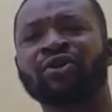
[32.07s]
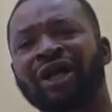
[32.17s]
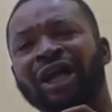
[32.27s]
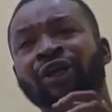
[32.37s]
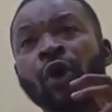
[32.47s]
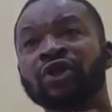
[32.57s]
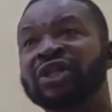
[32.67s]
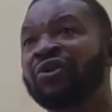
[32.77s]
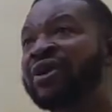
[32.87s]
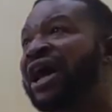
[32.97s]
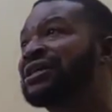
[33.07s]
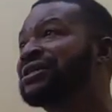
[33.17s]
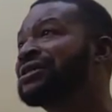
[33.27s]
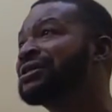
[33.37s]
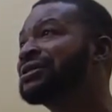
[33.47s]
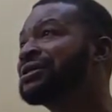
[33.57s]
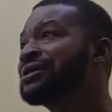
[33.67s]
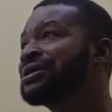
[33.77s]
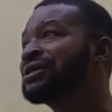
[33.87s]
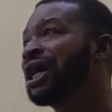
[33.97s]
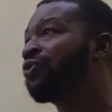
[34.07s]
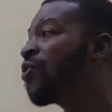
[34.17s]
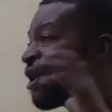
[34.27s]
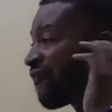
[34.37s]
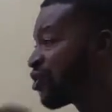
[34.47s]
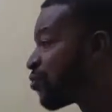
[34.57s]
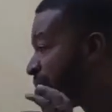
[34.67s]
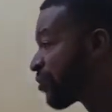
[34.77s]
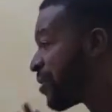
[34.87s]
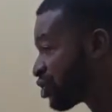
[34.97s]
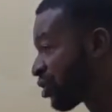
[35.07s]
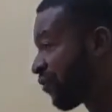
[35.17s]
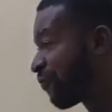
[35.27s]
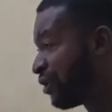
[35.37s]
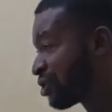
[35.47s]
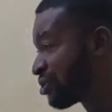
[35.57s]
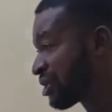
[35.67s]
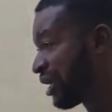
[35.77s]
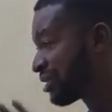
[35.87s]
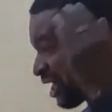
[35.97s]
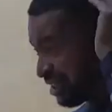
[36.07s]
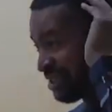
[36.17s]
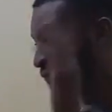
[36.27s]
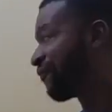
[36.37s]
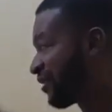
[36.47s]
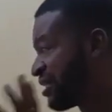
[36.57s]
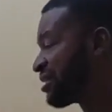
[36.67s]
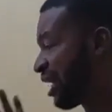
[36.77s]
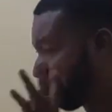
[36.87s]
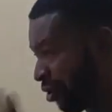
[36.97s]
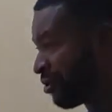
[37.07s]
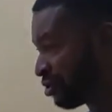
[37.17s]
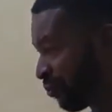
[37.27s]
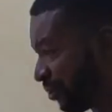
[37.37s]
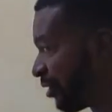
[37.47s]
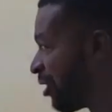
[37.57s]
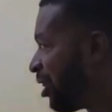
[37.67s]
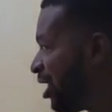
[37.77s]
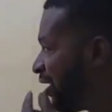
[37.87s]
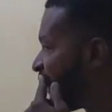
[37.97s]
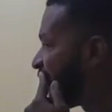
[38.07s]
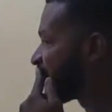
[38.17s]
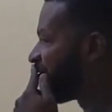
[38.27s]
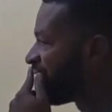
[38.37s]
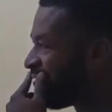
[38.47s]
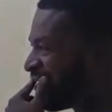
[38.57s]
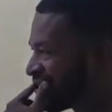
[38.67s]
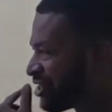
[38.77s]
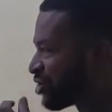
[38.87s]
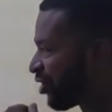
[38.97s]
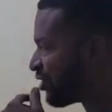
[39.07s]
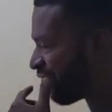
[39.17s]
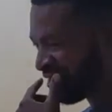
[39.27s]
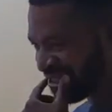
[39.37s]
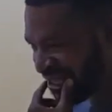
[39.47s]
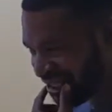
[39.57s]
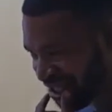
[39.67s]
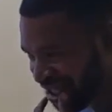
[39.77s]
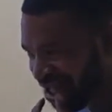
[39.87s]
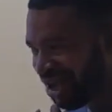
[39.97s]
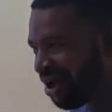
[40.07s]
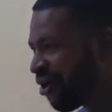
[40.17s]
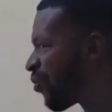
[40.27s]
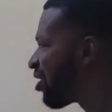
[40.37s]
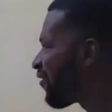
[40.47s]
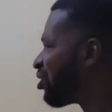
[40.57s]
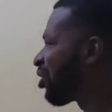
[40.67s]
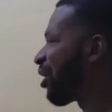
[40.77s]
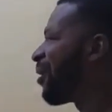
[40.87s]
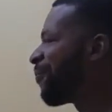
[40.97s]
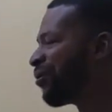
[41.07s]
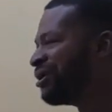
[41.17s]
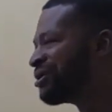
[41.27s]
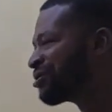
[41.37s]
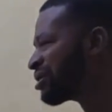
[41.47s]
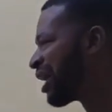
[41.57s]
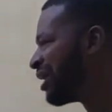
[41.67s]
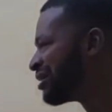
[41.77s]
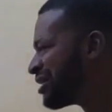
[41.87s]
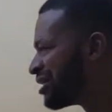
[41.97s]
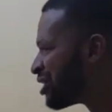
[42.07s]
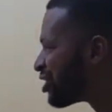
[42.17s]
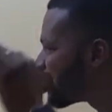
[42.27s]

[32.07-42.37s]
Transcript: to look at those areas that whenever you make mention of political science, that is the things that come into play. First of all is the study of the state. Whenever you talk about political science, it is